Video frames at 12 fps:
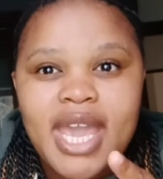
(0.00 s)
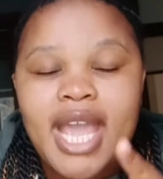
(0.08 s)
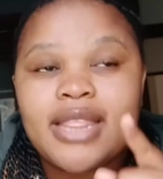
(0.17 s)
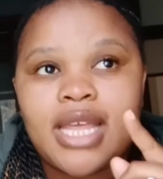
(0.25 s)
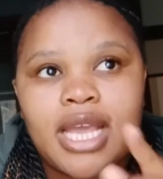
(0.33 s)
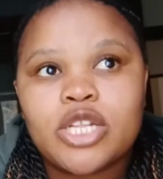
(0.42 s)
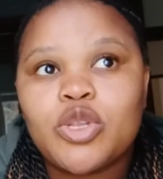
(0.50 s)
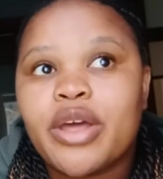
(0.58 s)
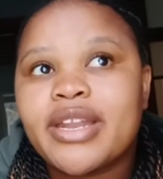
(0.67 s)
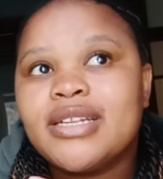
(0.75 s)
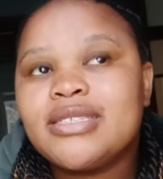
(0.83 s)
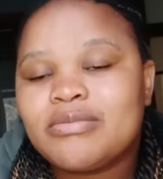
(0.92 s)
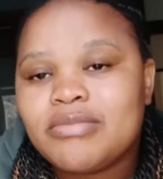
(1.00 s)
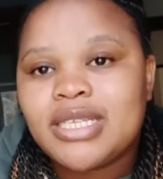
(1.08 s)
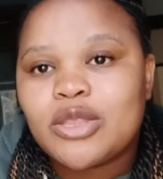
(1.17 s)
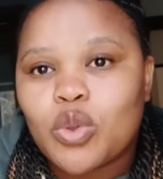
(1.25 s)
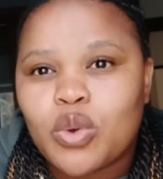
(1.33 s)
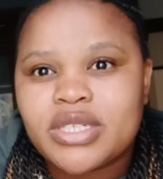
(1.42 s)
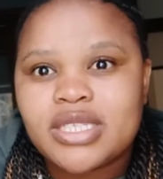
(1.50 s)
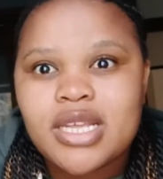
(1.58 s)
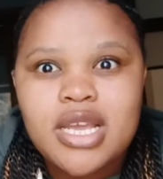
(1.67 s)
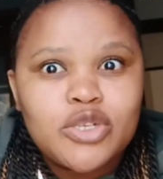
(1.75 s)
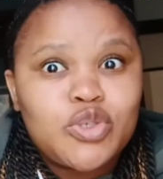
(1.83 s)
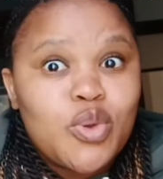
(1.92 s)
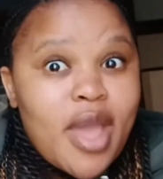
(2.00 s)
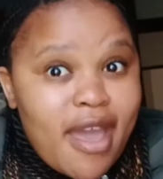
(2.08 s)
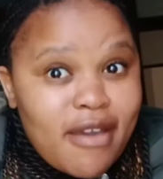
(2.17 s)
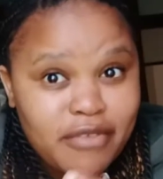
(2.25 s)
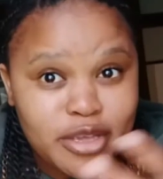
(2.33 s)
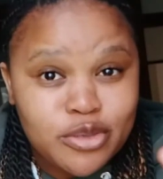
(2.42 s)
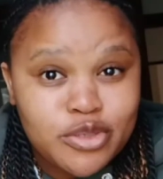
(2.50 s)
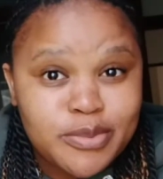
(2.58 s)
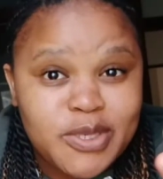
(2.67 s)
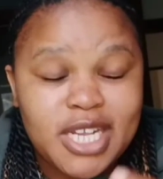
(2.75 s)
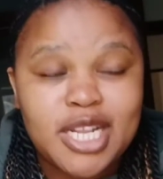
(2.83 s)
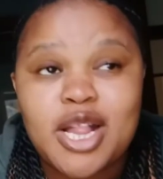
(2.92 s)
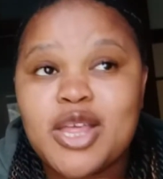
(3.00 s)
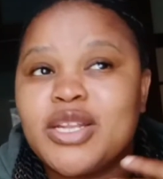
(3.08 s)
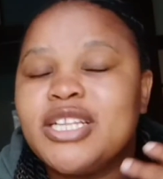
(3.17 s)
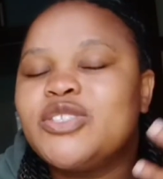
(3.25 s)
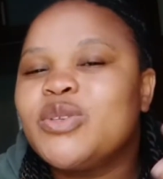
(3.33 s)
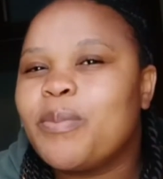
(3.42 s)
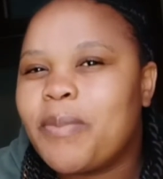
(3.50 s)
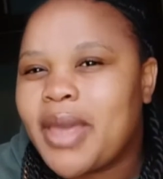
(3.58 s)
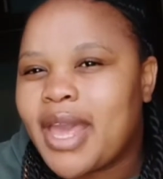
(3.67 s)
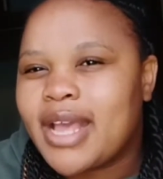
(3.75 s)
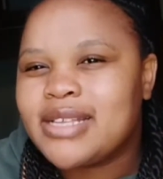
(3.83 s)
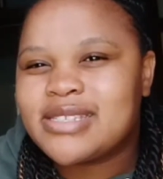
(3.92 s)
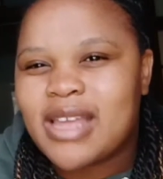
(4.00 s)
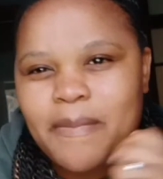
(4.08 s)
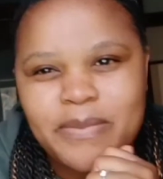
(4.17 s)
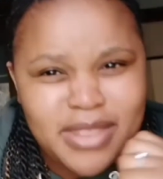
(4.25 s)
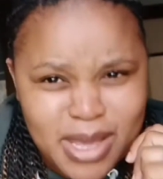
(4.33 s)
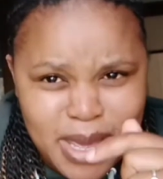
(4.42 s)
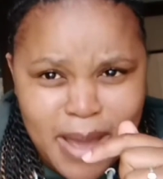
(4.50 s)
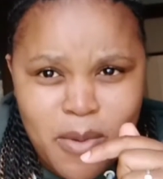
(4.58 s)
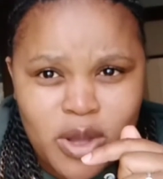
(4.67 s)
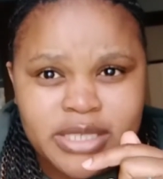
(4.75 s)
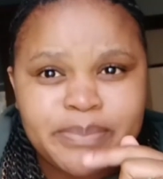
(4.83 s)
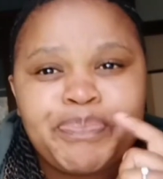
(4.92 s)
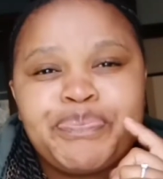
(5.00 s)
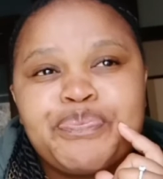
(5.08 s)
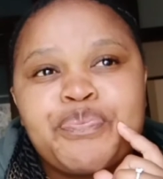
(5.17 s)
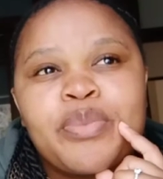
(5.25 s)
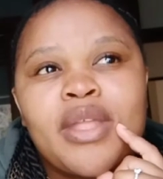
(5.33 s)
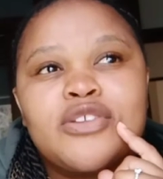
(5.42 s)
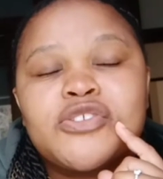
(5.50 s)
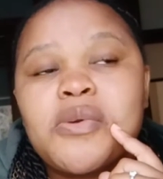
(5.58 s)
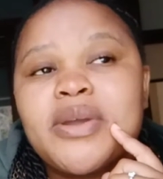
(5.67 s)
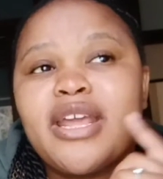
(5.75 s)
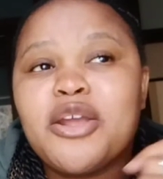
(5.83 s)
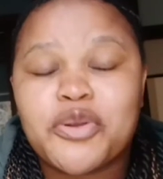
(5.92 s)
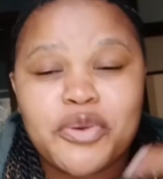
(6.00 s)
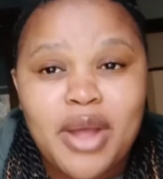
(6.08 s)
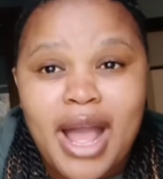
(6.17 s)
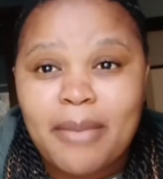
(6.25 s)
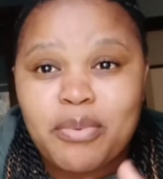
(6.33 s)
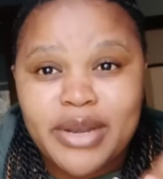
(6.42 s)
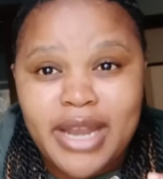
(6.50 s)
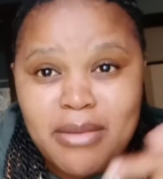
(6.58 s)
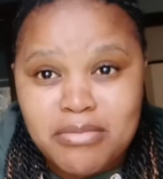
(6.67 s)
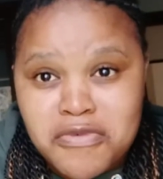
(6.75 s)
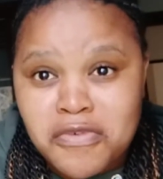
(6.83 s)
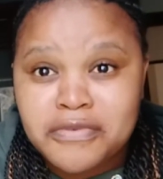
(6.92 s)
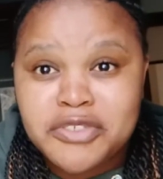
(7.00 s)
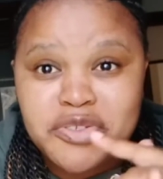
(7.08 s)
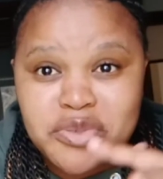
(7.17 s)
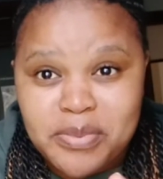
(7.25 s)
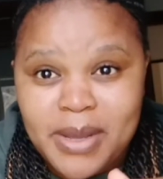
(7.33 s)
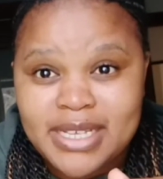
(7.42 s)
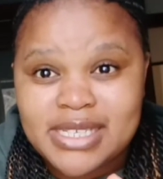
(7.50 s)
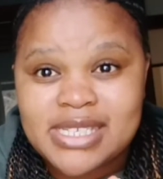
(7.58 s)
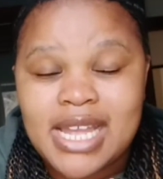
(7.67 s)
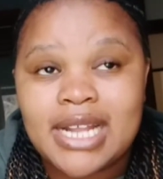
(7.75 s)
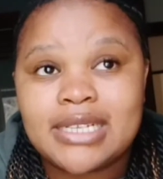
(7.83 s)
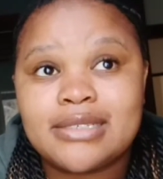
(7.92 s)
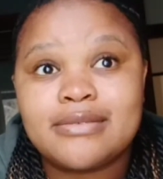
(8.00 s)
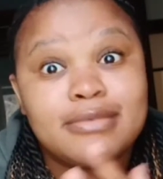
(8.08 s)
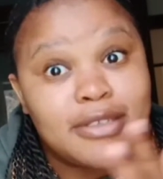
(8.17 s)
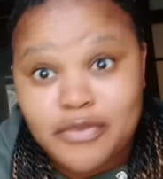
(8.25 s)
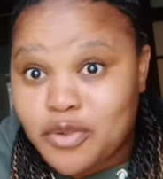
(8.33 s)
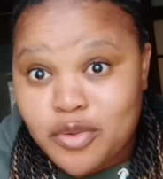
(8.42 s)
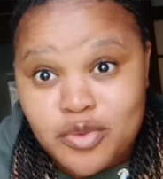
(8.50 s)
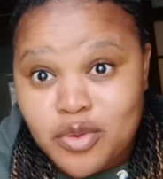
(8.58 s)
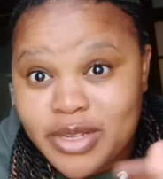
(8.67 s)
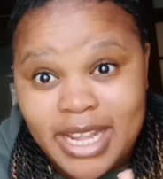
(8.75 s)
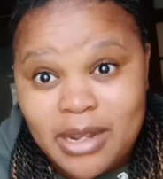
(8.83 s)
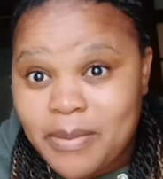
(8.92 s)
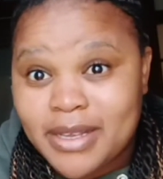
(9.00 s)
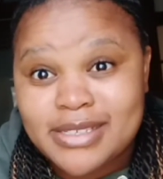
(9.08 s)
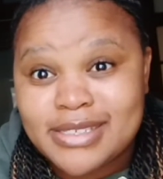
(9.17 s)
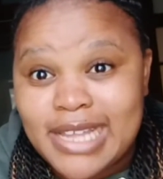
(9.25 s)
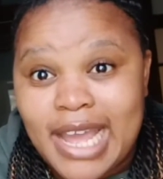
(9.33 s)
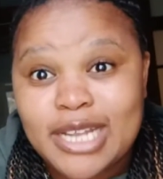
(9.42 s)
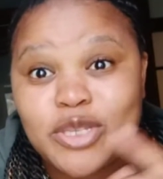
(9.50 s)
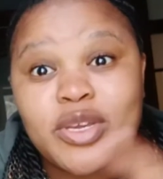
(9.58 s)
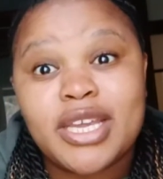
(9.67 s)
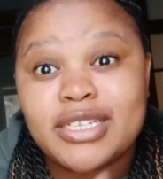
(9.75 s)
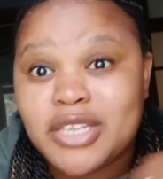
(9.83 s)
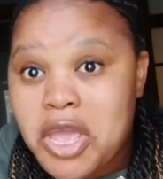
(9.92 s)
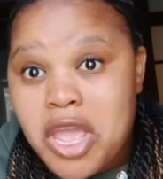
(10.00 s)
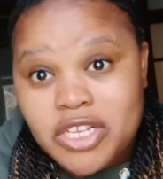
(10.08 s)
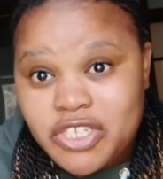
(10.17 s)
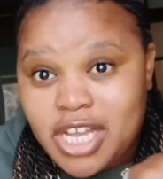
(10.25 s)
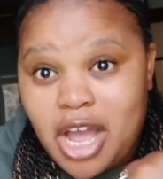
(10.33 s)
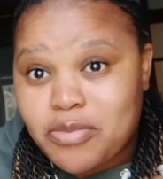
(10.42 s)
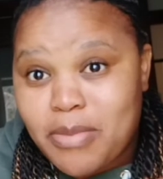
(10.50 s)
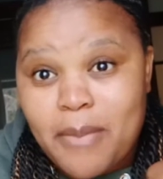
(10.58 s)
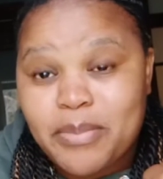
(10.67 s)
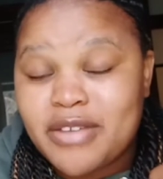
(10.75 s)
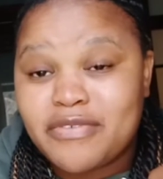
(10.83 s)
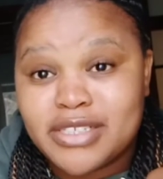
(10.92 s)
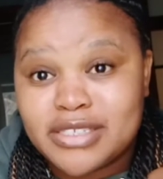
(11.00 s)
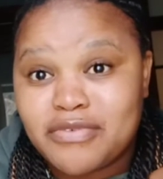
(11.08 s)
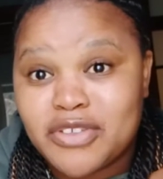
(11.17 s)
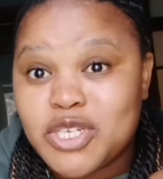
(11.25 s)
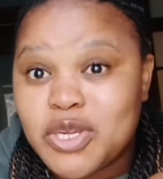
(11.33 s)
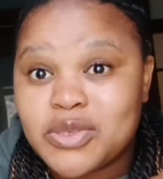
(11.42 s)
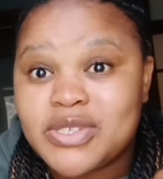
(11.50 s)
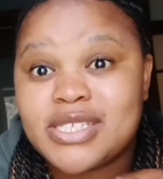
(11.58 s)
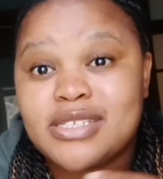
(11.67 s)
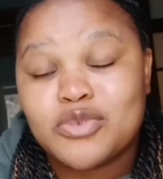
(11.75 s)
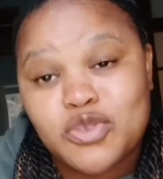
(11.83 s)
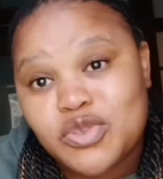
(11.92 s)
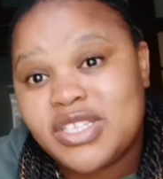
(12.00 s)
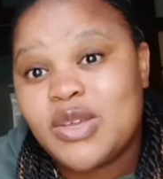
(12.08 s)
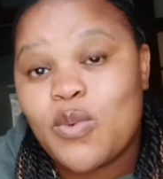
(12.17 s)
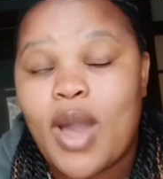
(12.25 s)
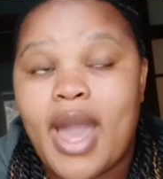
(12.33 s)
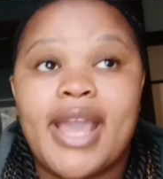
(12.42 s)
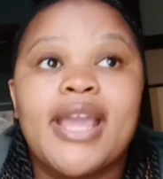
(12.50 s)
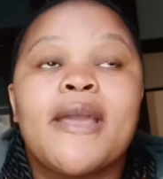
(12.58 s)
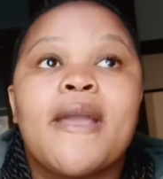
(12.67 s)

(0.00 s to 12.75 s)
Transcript: and the ignorant me thought to have a YouTube channel, you need to pay something. Yeah, but so when I grew up, when I moved to Pakistan, if you don't know Khale Pakistan, you can check out my previous videos to see why.